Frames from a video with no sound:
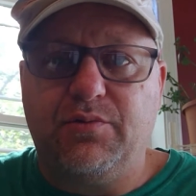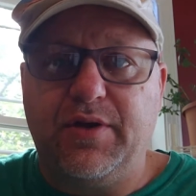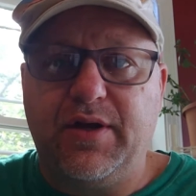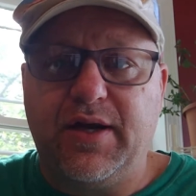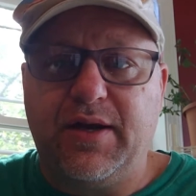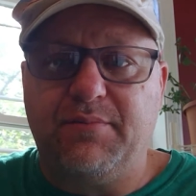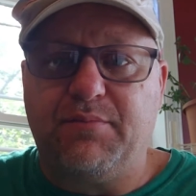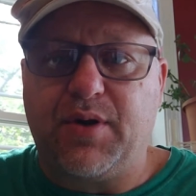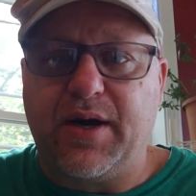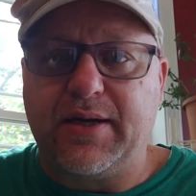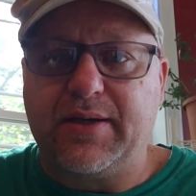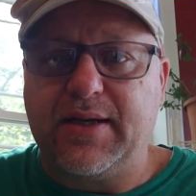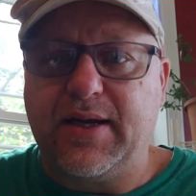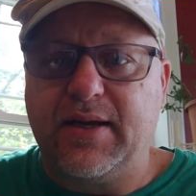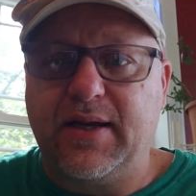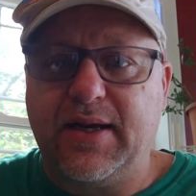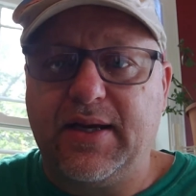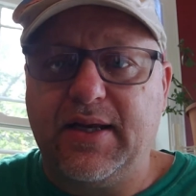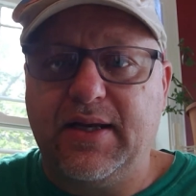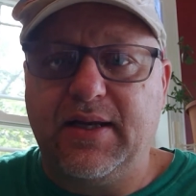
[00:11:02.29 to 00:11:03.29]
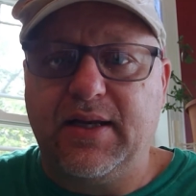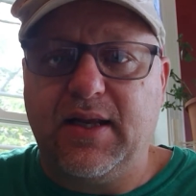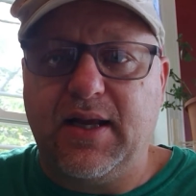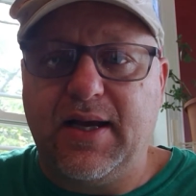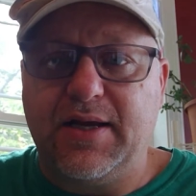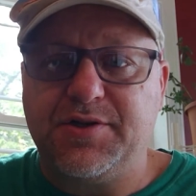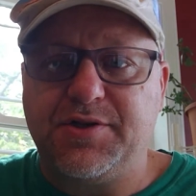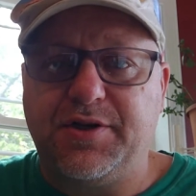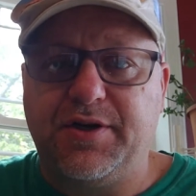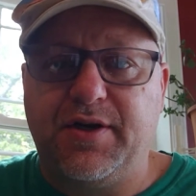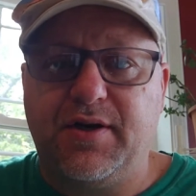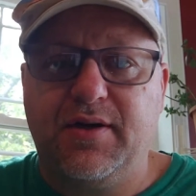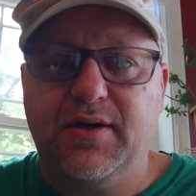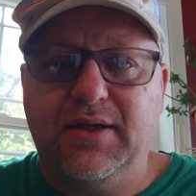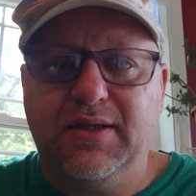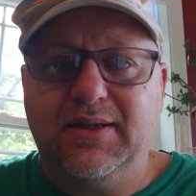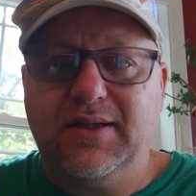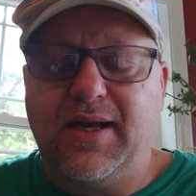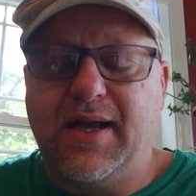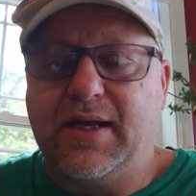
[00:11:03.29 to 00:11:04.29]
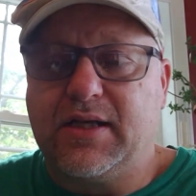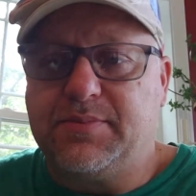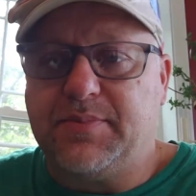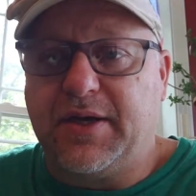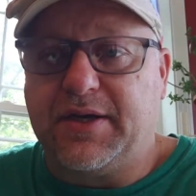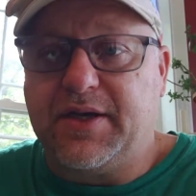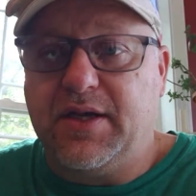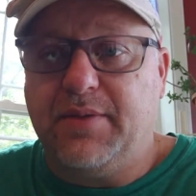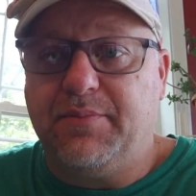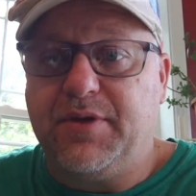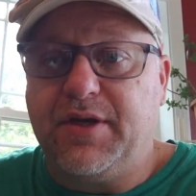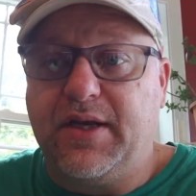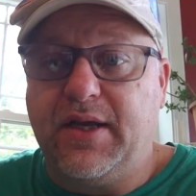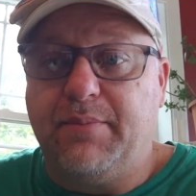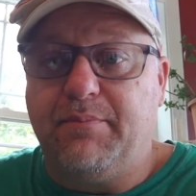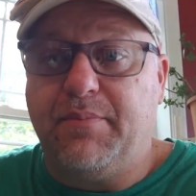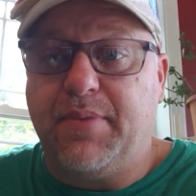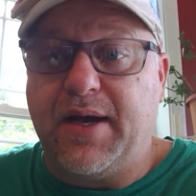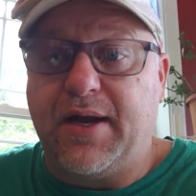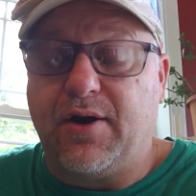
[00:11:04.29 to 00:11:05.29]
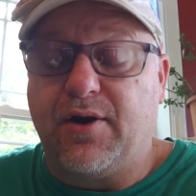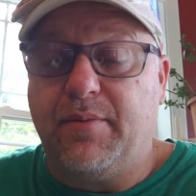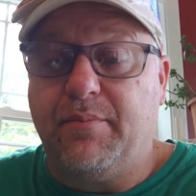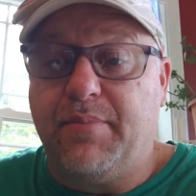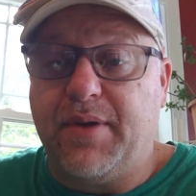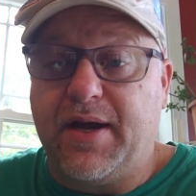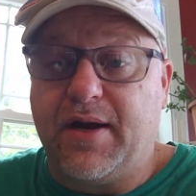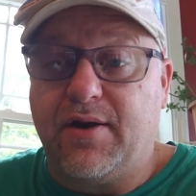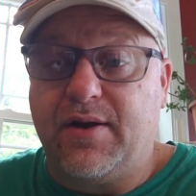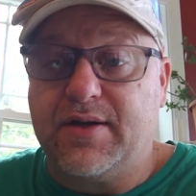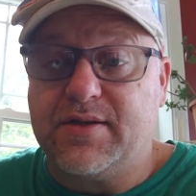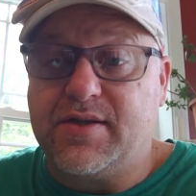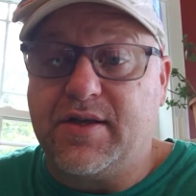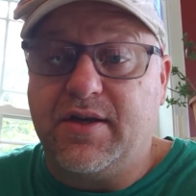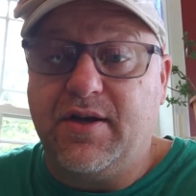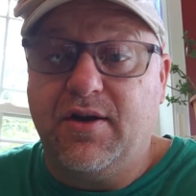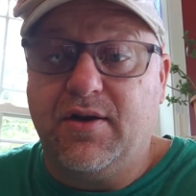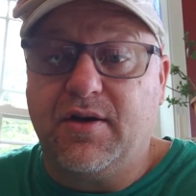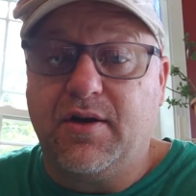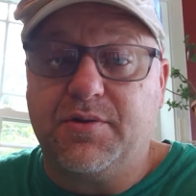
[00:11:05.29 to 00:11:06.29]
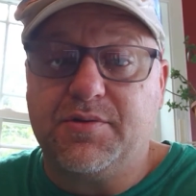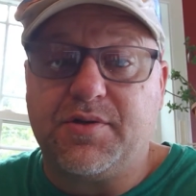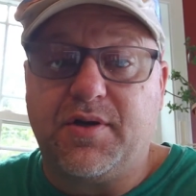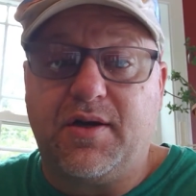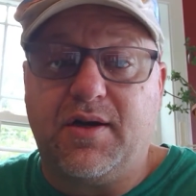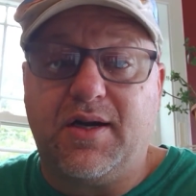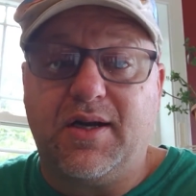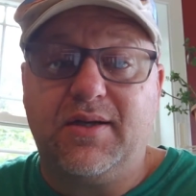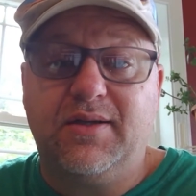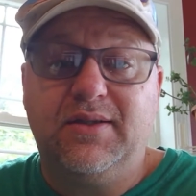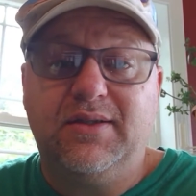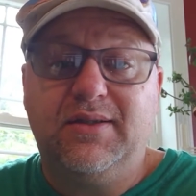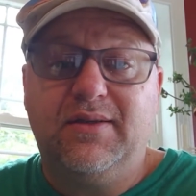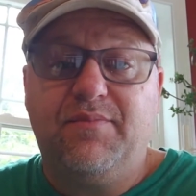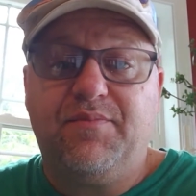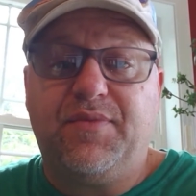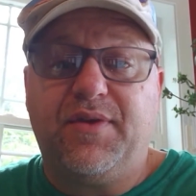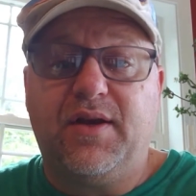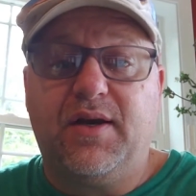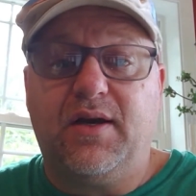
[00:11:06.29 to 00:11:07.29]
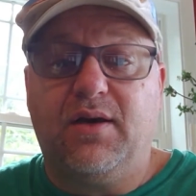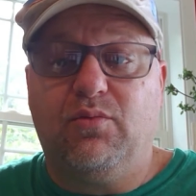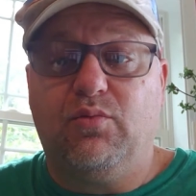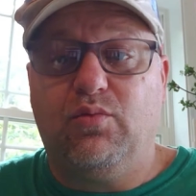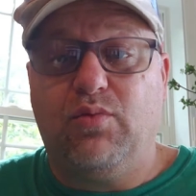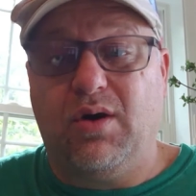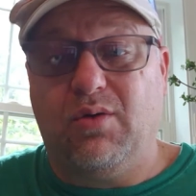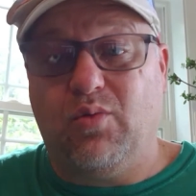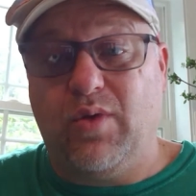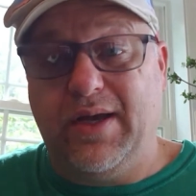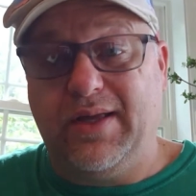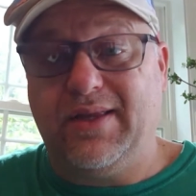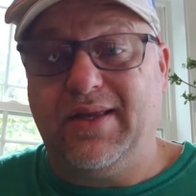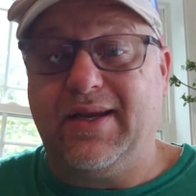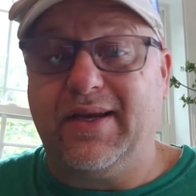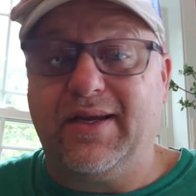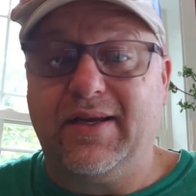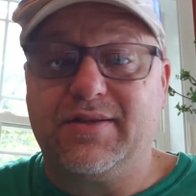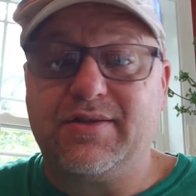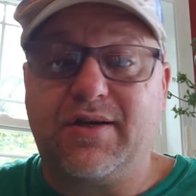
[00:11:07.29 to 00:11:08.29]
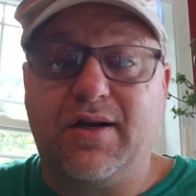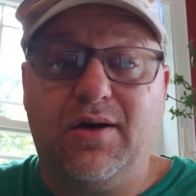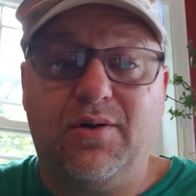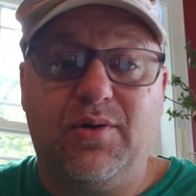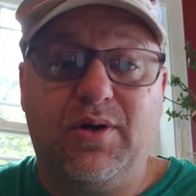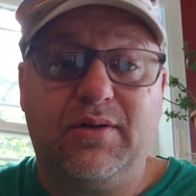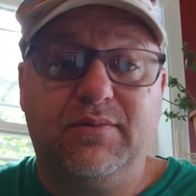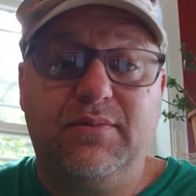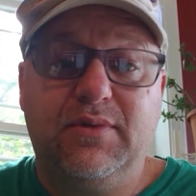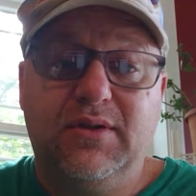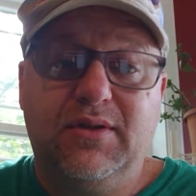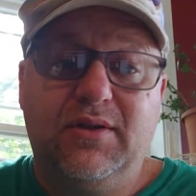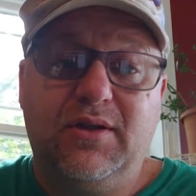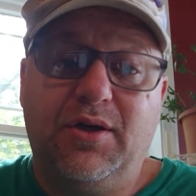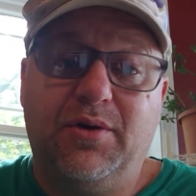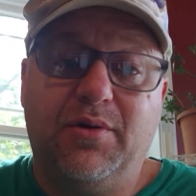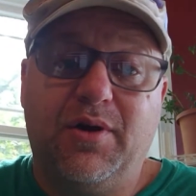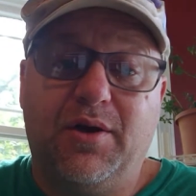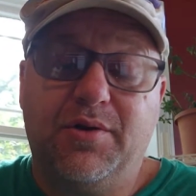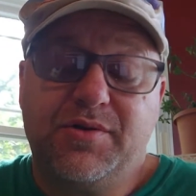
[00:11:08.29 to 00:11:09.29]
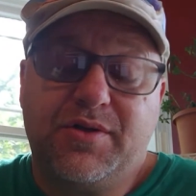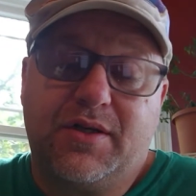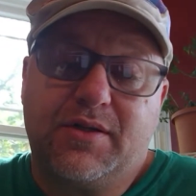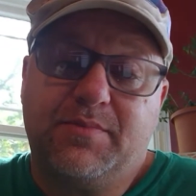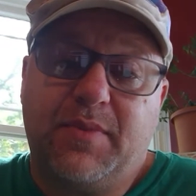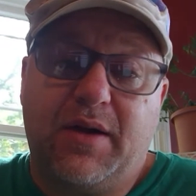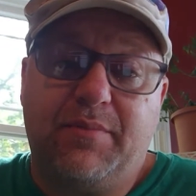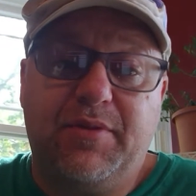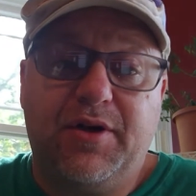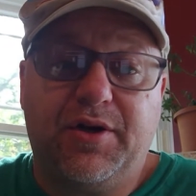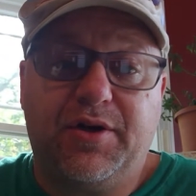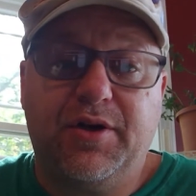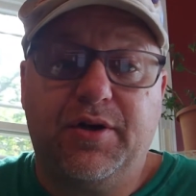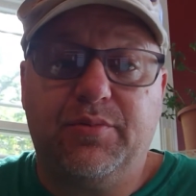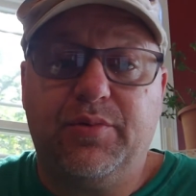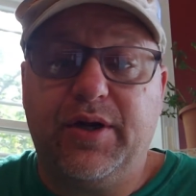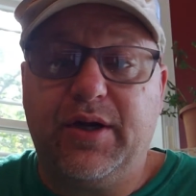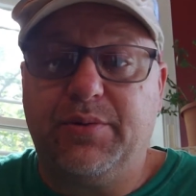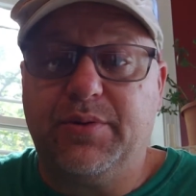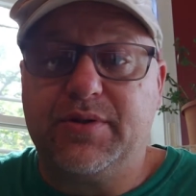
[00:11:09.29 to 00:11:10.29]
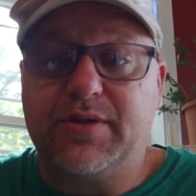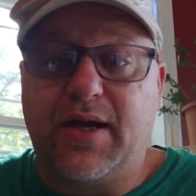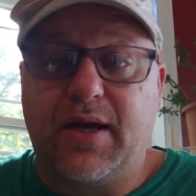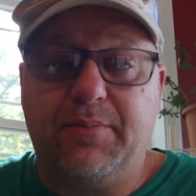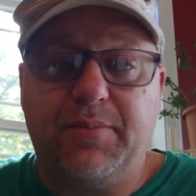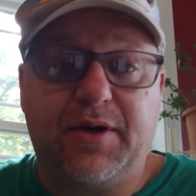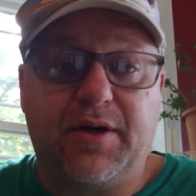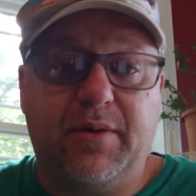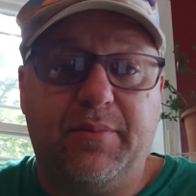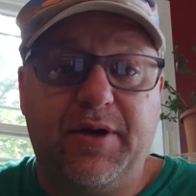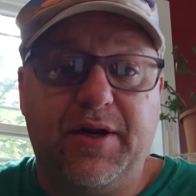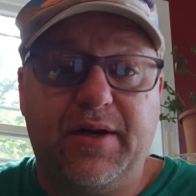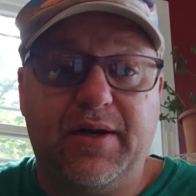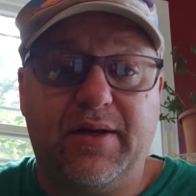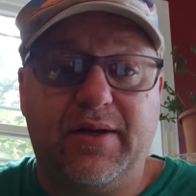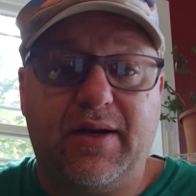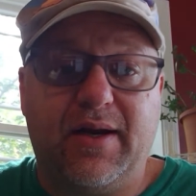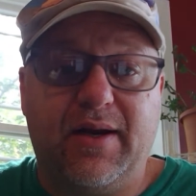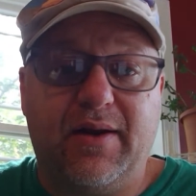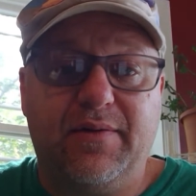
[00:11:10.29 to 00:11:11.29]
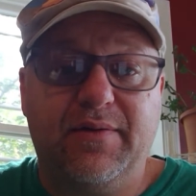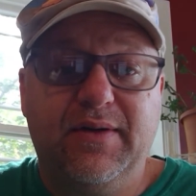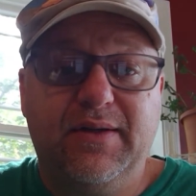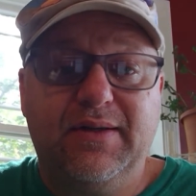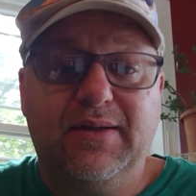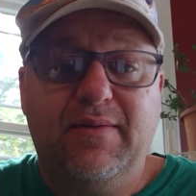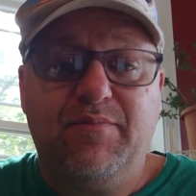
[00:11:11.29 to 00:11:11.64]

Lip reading: he doesn't break down like he did last year. I expect him to get better and better as the year goes on. What week that it gets going, who knows? This might be a good week with Tampa coming into town.